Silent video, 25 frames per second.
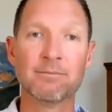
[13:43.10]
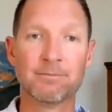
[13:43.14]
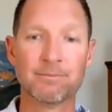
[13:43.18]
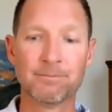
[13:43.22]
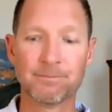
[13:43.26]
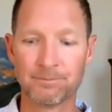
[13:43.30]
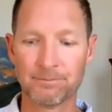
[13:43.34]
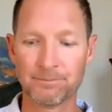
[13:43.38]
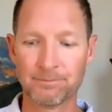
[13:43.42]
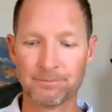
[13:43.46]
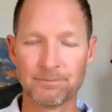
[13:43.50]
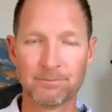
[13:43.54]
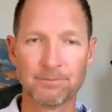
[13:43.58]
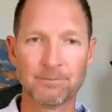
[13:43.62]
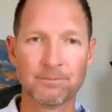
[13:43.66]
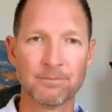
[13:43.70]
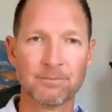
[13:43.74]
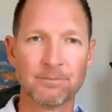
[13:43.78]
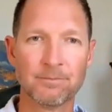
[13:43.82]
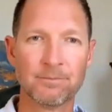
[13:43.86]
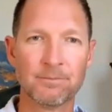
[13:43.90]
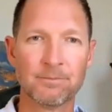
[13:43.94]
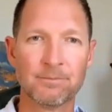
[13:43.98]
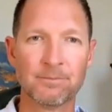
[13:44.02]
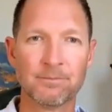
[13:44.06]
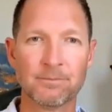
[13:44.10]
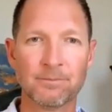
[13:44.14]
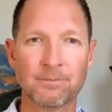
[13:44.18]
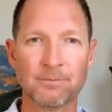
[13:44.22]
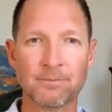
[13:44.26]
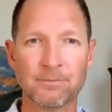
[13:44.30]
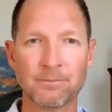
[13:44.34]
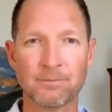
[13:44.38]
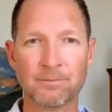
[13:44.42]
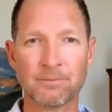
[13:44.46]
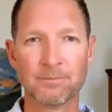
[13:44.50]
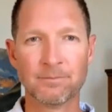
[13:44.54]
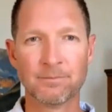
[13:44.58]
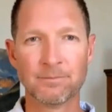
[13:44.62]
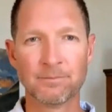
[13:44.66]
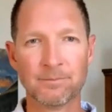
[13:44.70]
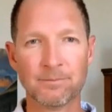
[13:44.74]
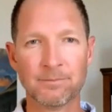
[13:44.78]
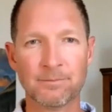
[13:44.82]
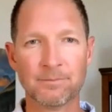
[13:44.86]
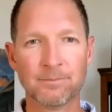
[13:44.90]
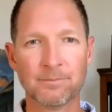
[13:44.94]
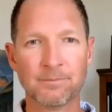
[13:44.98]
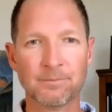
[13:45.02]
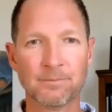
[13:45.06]

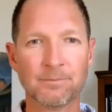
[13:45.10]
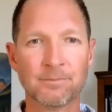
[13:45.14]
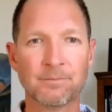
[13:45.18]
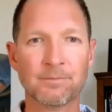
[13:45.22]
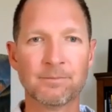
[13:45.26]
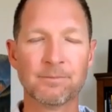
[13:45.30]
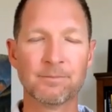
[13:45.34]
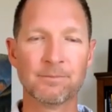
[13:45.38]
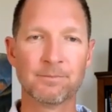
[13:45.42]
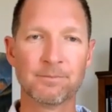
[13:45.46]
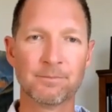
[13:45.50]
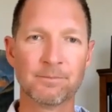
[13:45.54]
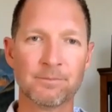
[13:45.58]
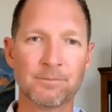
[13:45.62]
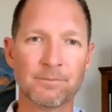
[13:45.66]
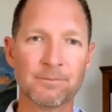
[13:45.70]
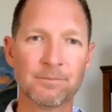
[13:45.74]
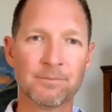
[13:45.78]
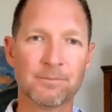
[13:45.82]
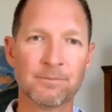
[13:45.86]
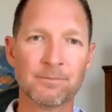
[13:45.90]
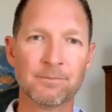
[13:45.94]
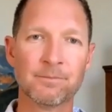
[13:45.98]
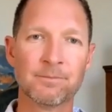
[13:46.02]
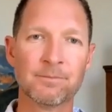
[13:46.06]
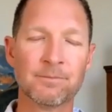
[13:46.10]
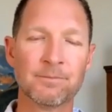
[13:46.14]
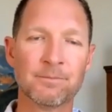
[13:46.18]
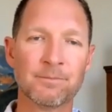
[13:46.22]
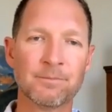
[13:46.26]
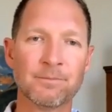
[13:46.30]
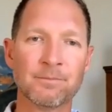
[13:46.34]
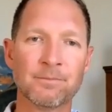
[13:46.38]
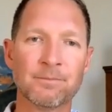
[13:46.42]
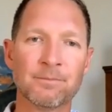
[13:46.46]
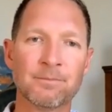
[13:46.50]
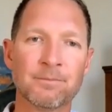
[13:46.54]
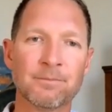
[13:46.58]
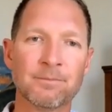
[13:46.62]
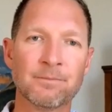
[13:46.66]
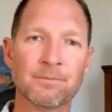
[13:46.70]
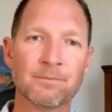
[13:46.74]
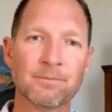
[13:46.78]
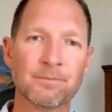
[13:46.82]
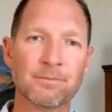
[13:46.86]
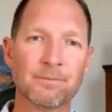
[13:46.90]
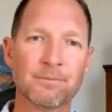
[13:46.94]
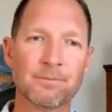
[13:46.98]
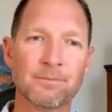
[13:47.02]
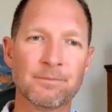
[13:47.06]

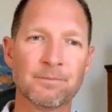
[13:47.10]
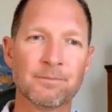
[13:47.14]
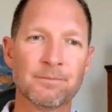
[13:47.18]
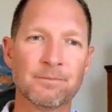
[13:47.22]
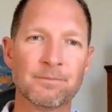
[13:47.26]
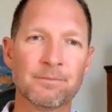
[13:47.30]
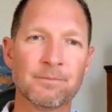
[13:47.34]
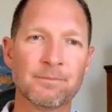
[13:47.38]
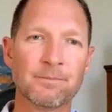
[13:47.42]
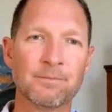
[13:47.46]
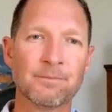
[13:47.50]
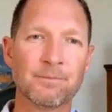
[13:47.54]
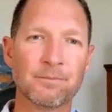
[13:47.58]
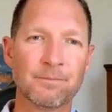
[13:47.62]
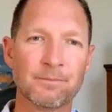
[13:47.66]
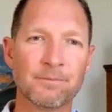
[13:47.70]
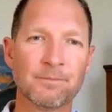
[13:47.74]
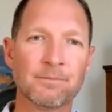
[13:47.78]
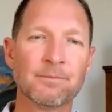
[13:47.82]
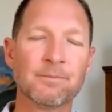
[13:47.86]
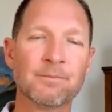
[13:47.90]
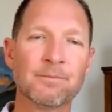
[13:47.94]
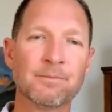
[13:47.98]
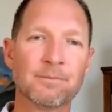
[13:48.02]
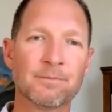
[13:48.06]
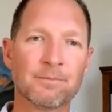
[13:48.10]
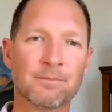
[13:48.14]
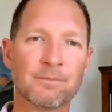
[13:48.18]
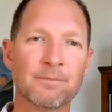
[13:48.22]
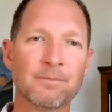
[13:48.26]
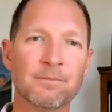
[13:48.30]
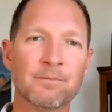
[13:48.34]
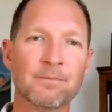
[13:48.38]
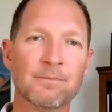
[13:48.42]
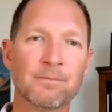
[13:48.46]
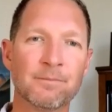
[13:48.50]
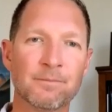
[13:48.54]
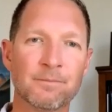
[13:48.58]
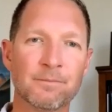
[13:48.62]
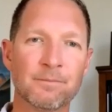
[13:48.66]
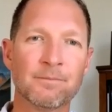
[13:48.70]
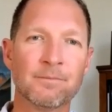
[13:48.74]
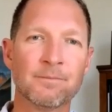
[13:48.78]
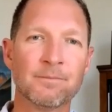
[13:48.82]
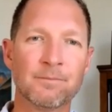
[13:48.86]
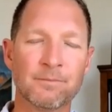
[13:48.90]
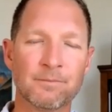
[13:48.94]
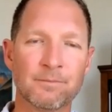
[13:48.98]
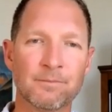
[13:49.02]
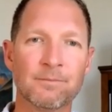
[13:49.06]

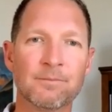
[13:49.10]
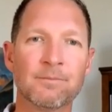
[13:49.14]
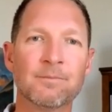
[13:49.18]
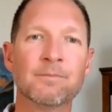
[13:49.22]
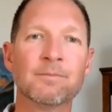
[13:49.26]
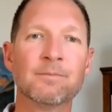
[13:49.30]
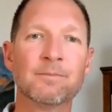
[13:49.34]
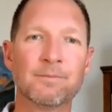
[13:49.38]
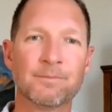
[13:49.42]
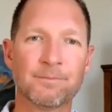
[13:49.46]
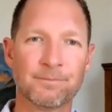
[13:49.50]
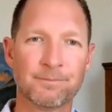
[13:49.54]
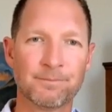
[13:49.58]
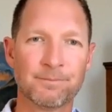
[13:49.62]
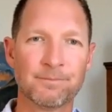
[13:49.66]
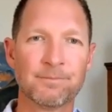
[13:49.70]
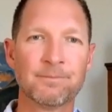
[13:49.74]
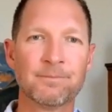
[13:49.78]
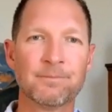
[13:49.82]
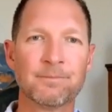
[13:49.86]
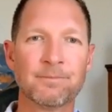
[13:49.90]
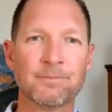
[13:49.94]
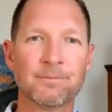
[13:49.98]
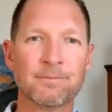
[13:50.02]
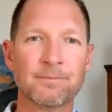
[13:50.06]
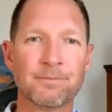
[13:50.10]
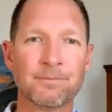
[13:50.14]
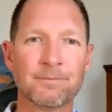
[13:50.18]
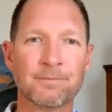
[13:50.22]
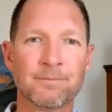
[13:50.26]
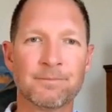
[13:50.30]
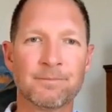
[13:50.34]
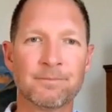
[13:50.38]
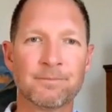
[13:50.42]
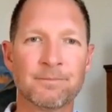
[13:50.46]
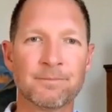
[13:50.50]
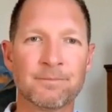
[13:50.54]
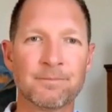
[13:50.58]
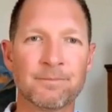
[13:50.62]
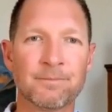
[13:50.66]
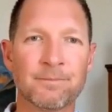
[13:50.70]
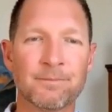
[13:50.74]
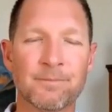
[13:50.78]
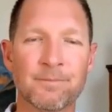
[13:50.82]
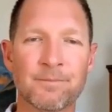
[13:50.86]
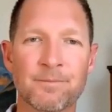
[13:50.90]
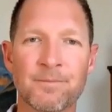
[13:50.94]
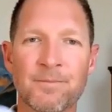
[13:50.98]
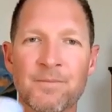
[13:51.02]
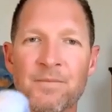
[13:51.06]
No words are spoken by the person on screen.